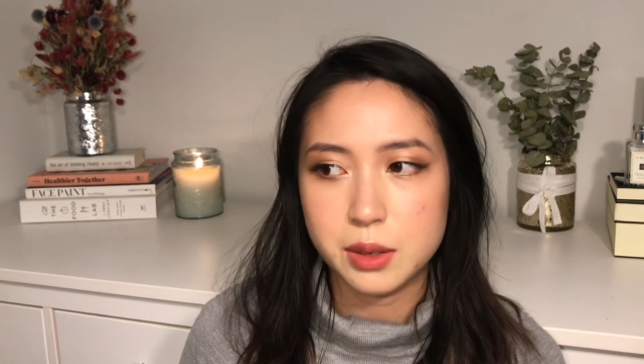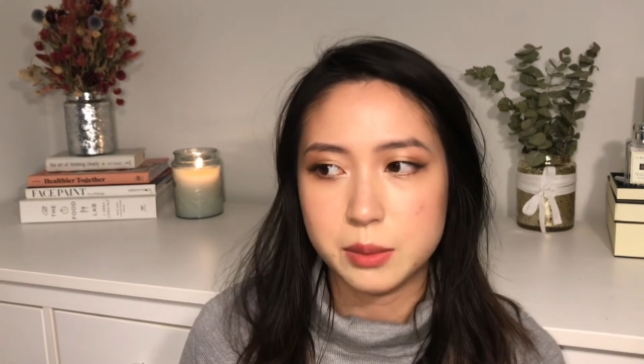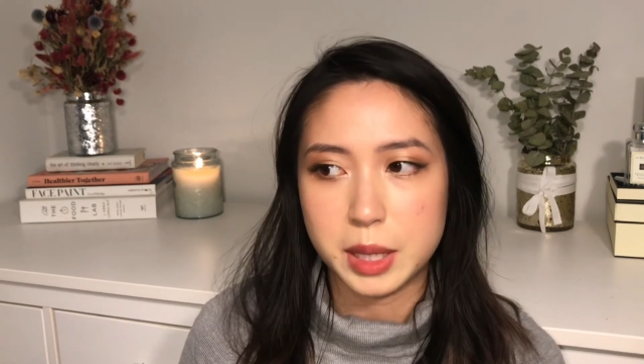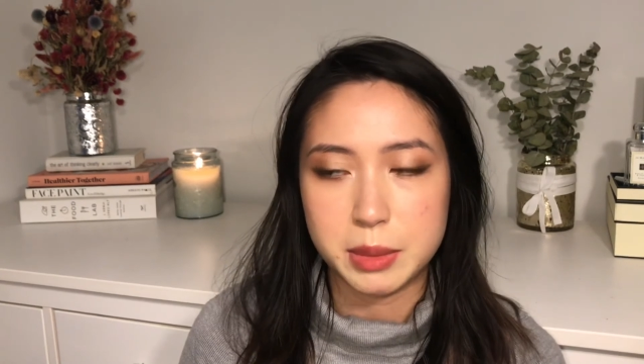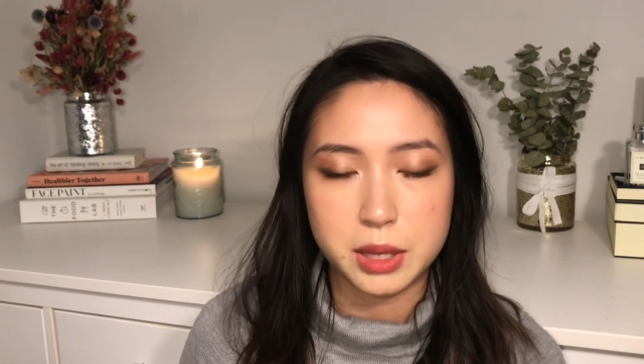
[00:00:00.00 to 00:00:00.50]
or
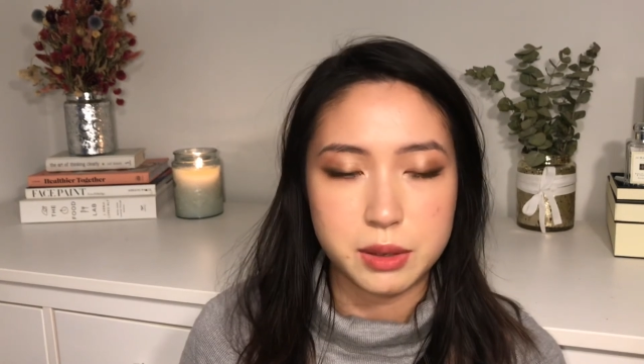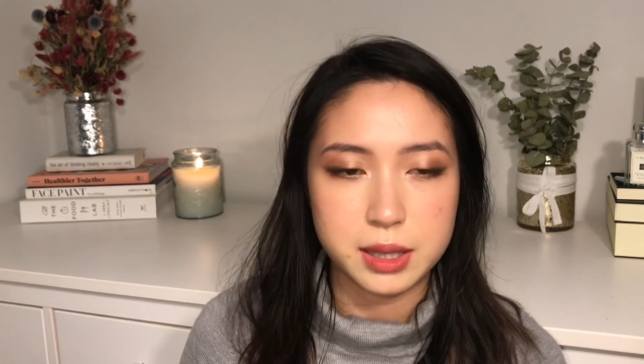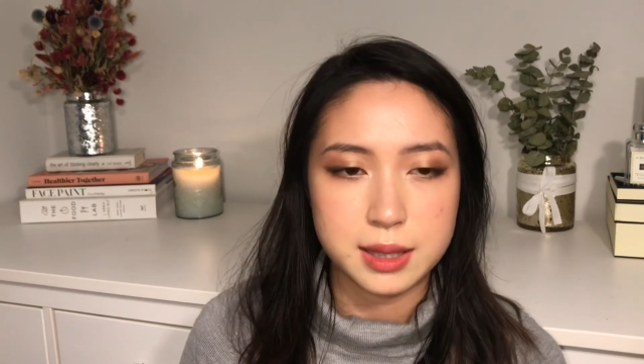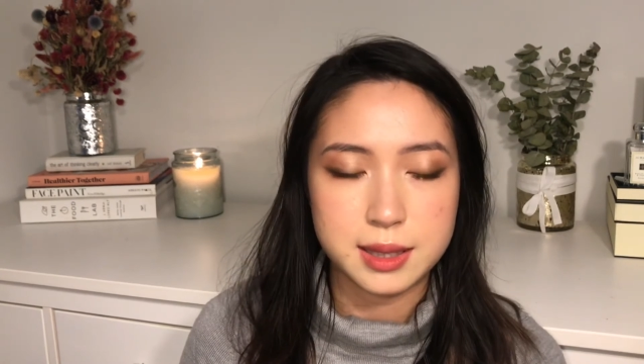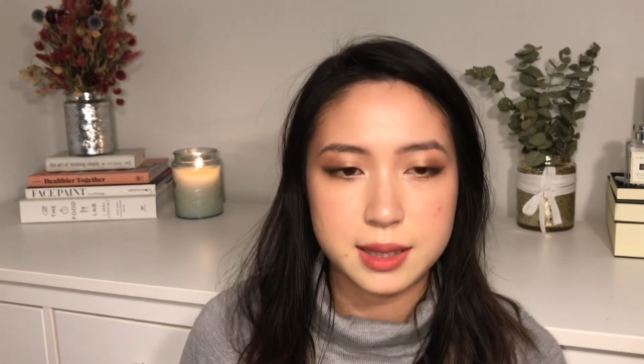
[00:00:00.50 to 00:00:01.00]
maybe you
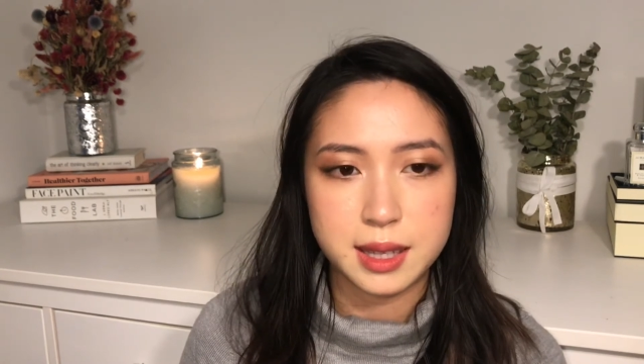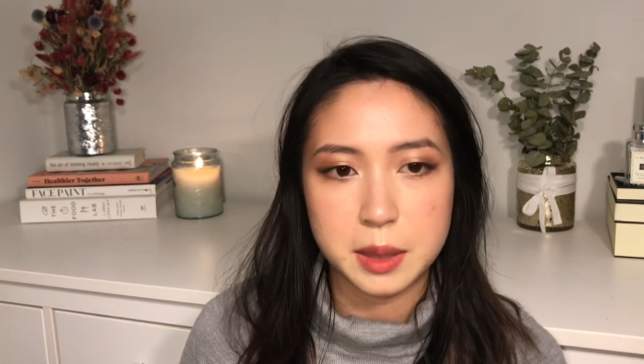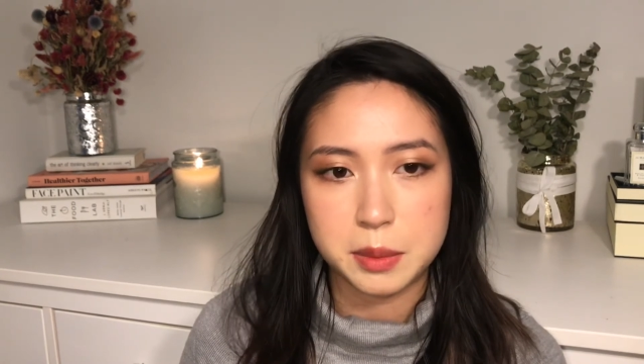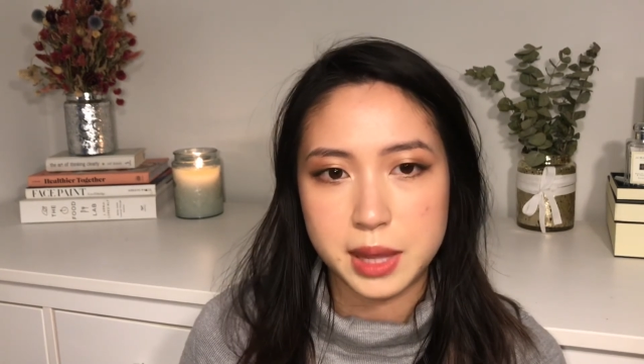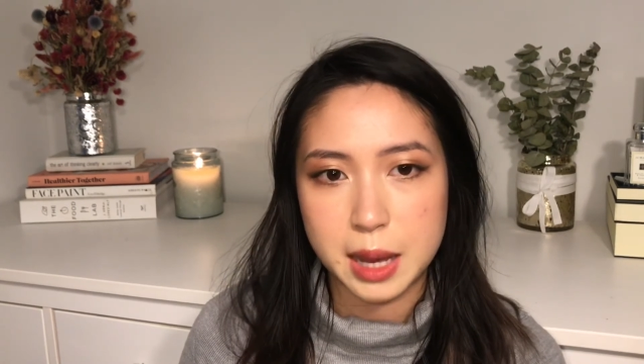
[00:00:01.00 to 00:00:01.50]
could skip
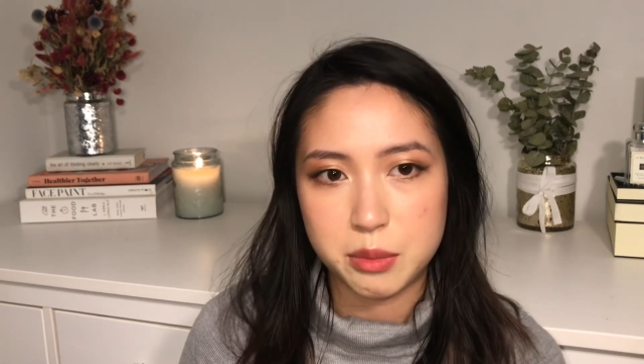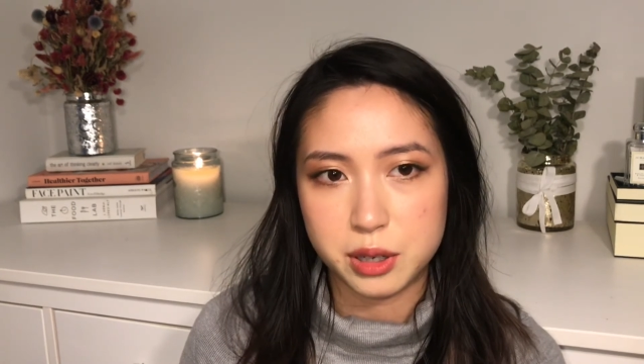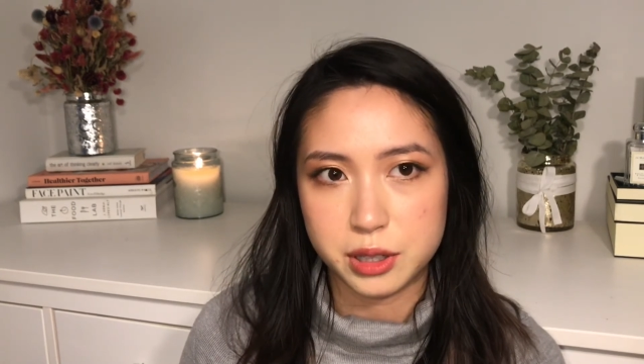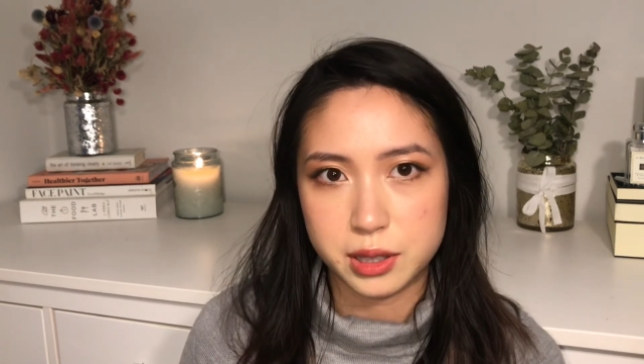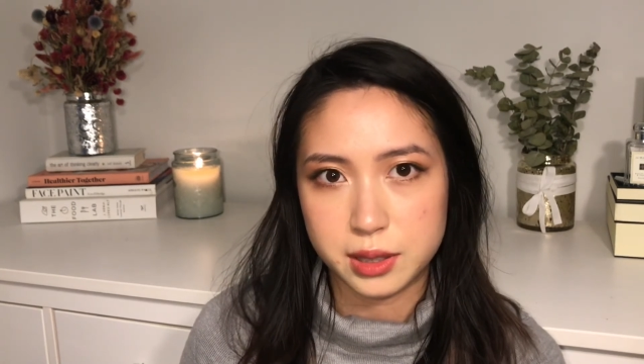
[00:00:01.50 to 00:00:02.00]
that
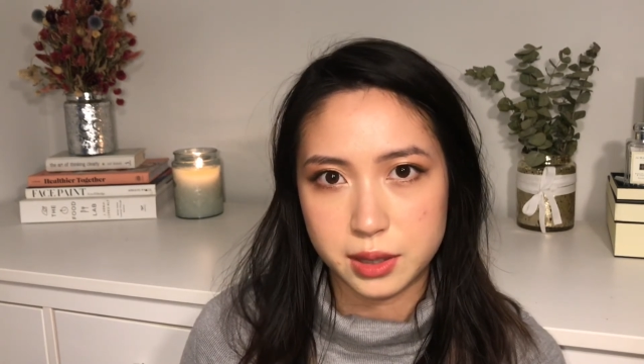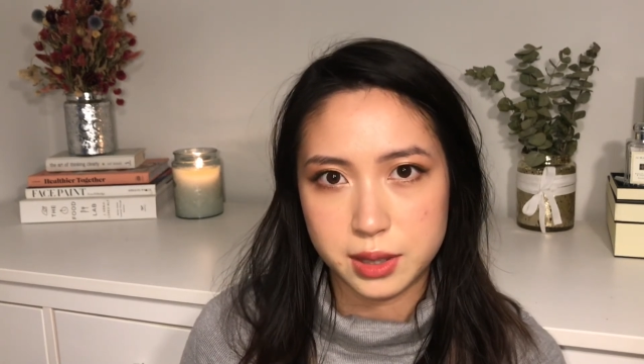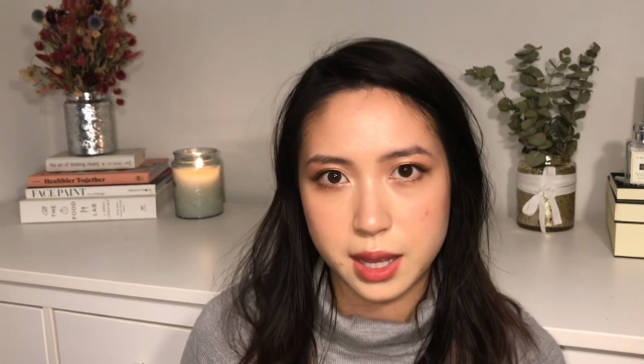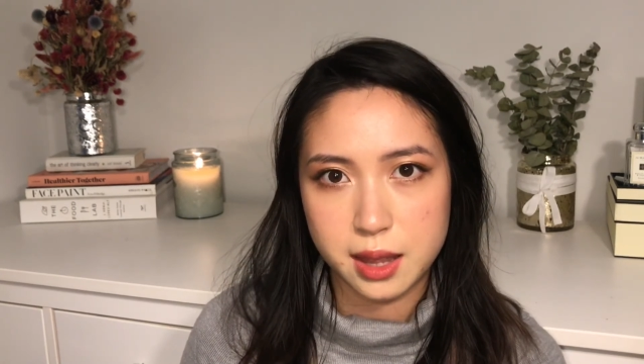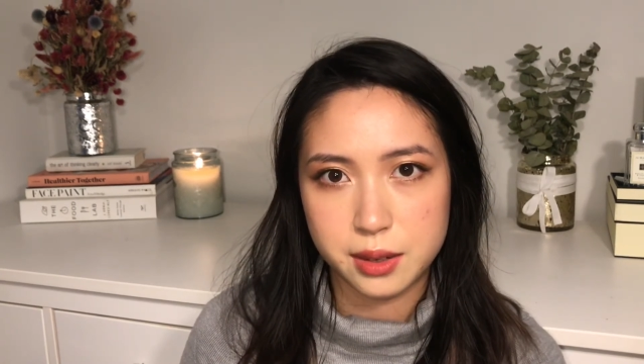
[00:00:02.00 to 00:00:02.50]
purchase
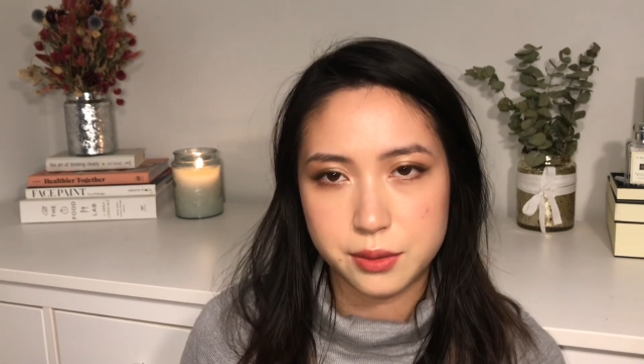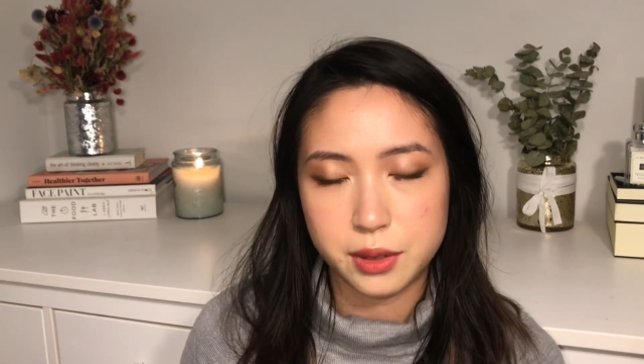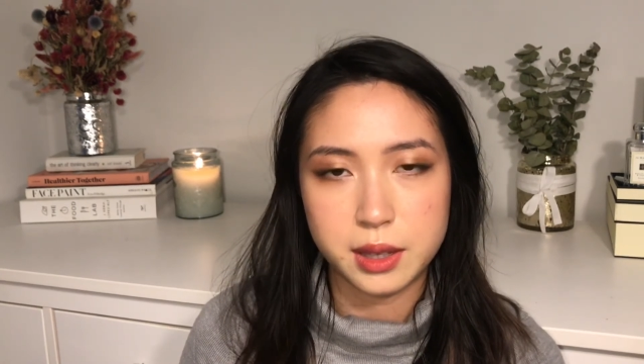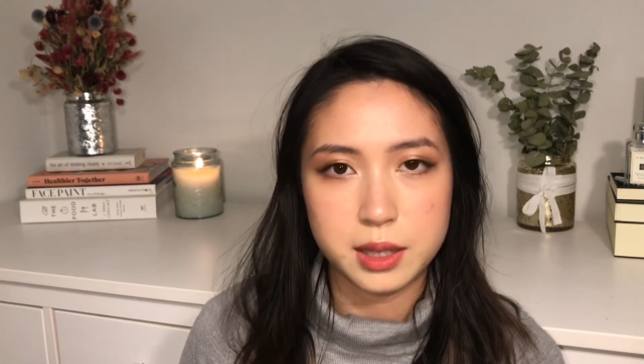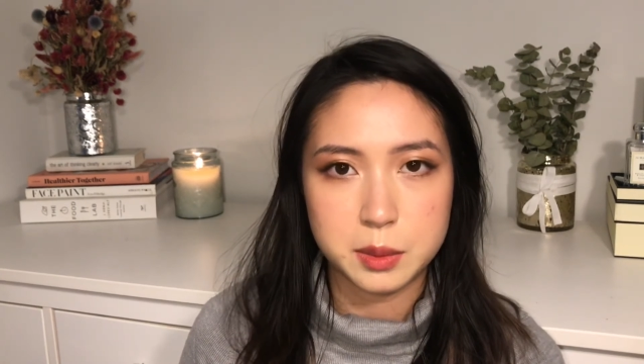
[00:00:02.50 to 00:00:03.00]
altogether for
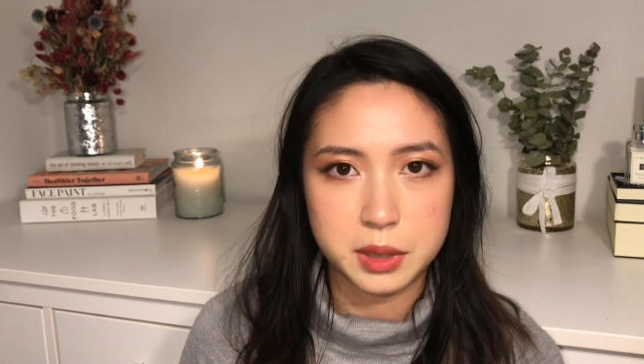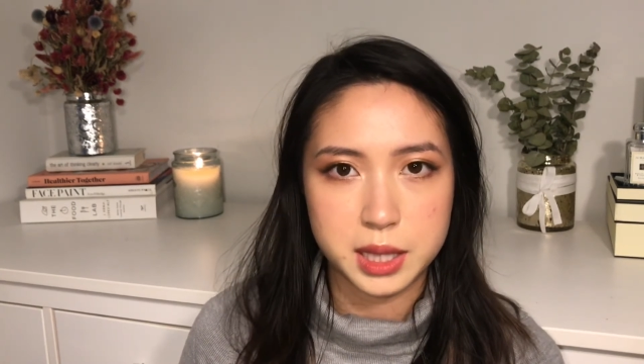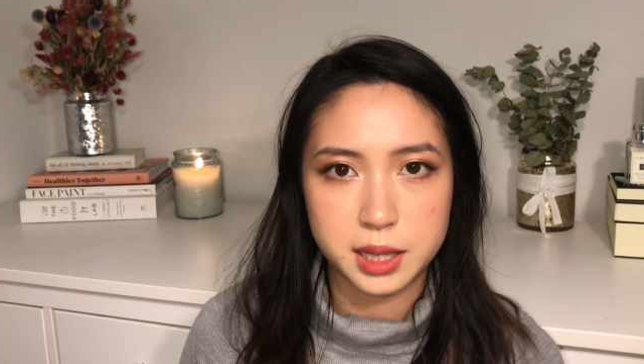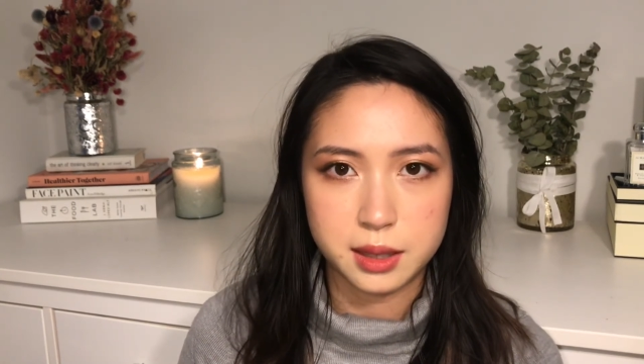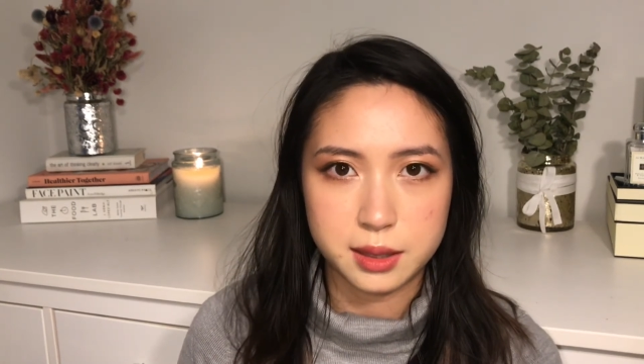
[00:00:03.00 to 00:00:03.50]
this
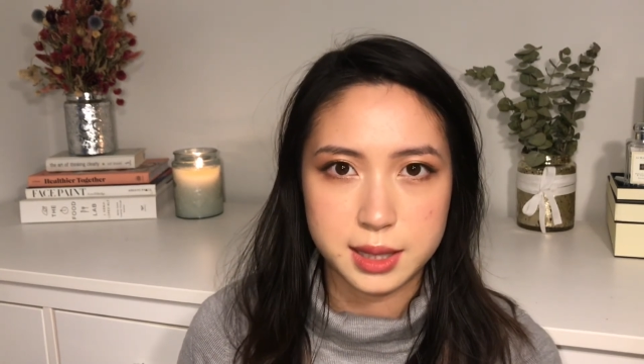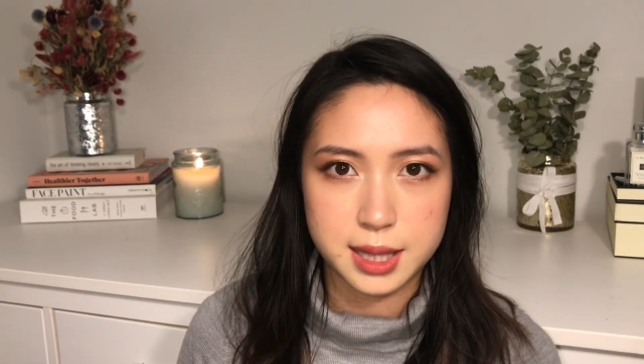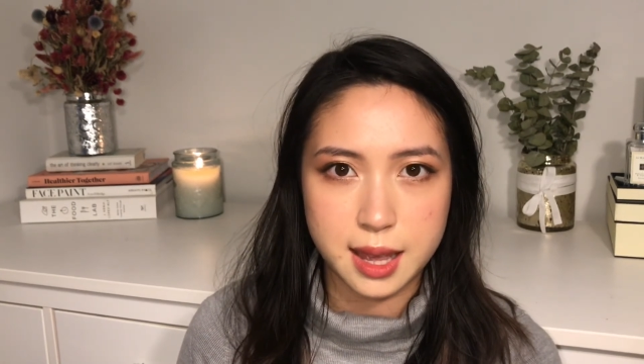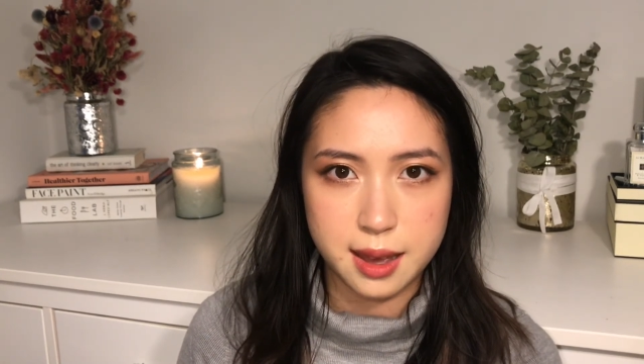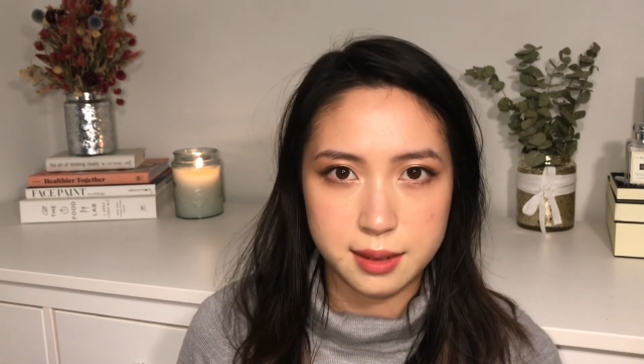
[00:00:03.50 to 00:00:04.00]
particular
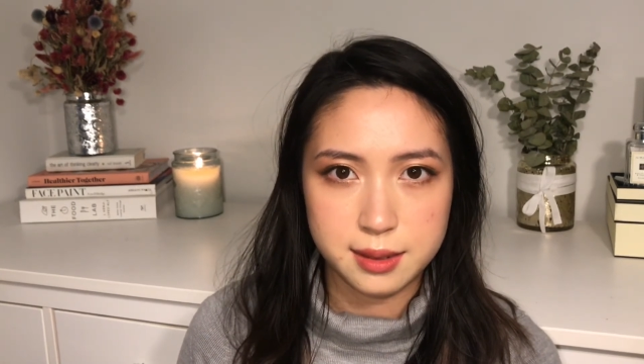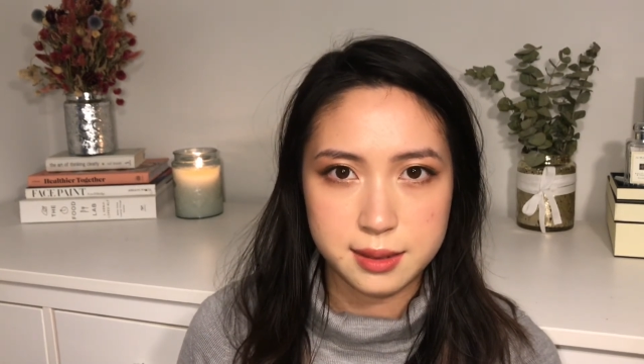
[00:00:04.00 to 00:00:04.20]
sale.